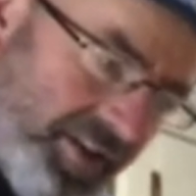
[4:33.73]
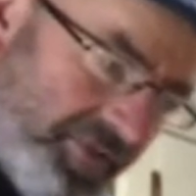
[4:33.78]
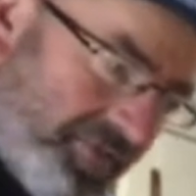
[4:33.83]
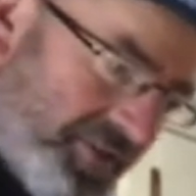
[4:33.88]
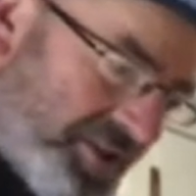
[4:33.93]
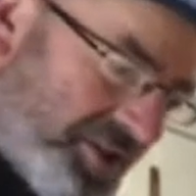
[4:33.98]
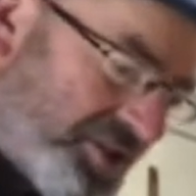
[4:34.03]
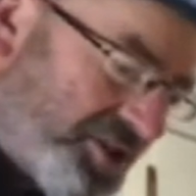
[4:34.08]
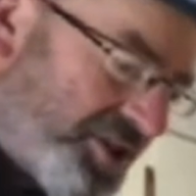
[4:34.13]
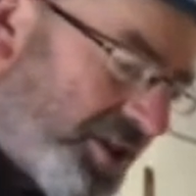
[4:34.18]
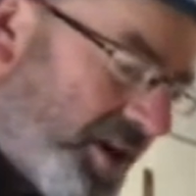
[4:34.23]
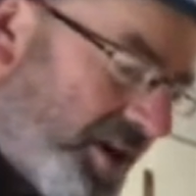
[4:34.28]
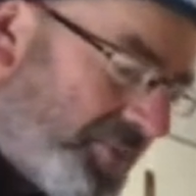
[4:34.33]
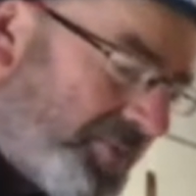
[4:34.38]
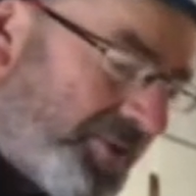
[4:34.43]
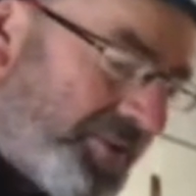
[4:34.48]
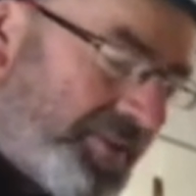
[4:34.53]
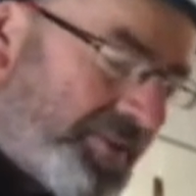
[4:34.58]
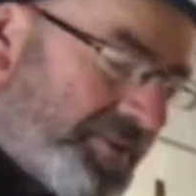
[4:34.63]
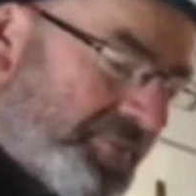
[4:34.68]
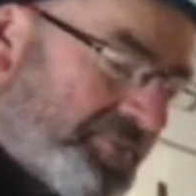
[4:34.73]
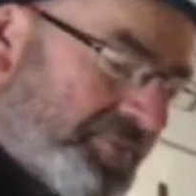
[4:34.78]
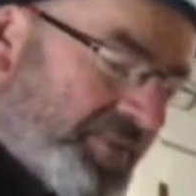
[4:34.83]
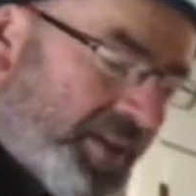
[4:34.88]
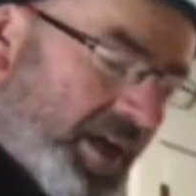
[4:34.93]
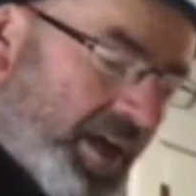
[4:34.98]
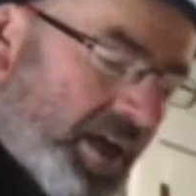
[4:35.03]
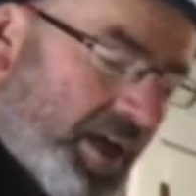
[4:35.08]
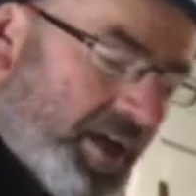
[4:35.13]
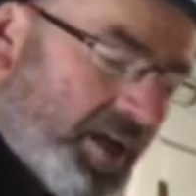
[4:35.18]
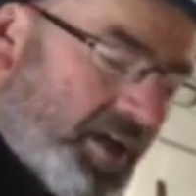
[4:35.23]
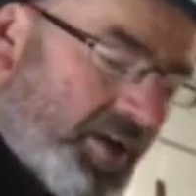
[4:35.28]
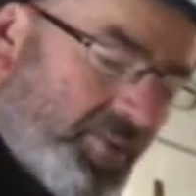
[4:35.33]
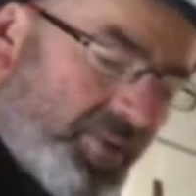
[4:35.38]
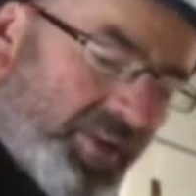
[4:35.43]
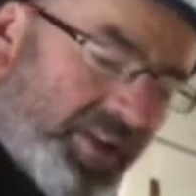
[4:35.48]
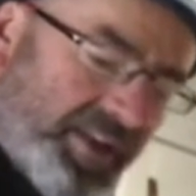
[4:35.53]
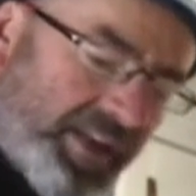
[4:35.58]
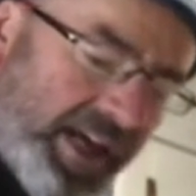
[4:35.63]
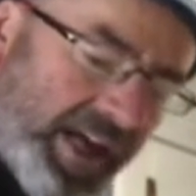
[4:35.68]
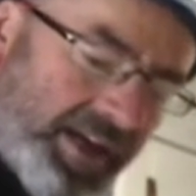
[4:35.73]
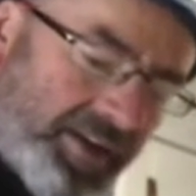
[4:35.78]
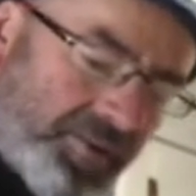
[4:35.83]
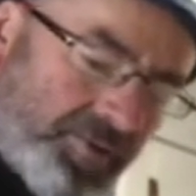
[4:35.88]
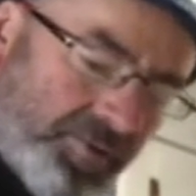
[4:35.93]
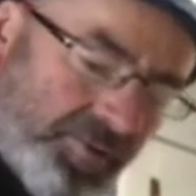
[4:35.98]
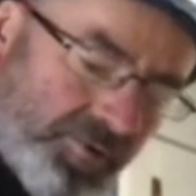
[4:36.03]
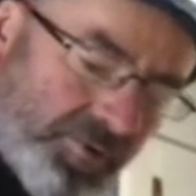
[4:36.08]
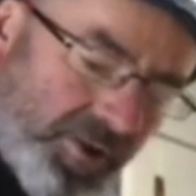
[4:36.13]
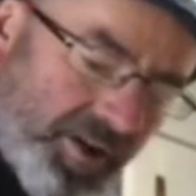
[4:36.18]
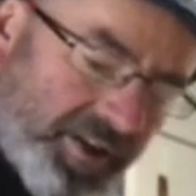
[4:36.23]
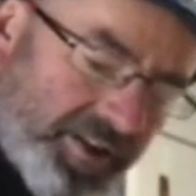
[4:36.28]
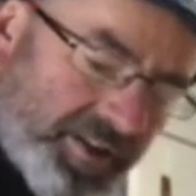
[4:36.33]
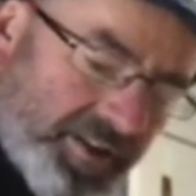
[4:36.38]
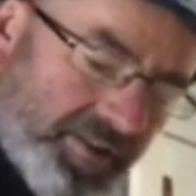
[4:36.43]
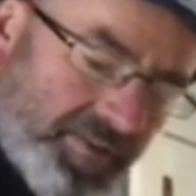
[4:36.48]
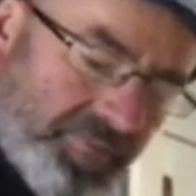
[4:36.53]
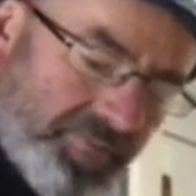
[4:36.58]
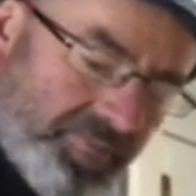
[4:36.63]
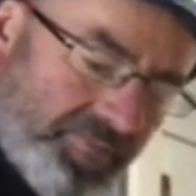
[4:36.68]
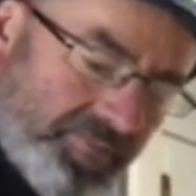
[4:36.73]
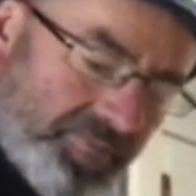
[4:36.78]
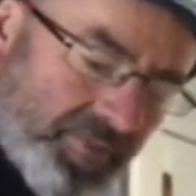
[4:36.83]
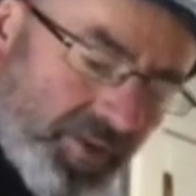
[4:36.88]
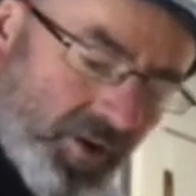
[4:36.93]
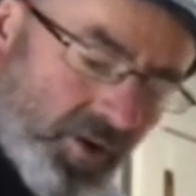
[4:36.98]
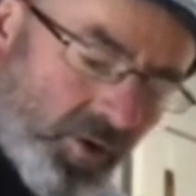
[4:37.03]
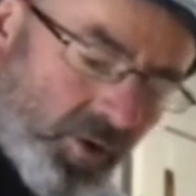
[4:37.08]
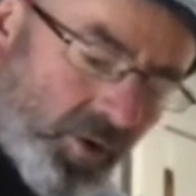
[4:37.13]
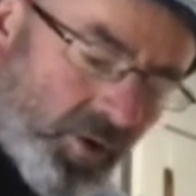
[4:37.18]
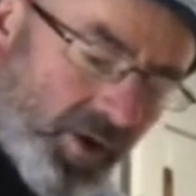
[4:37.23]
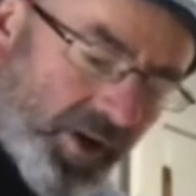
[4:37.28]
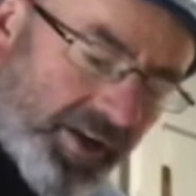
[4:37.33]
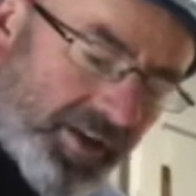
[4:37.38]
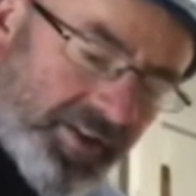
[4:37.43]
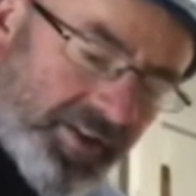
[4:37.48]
it a sharpen with an angle grinder, or I could